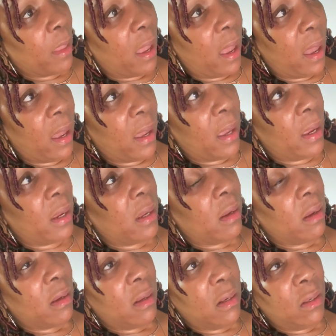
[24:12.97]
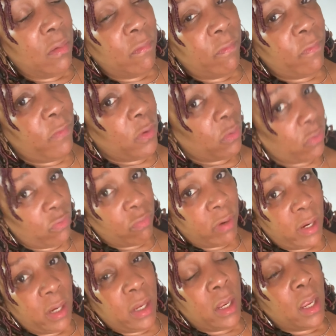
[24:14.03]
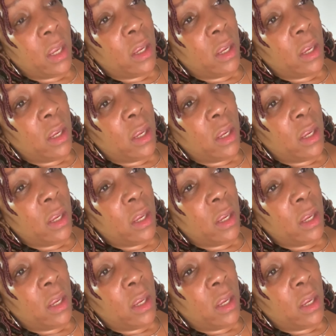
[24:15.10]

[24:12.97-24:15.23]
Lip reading: I feel great.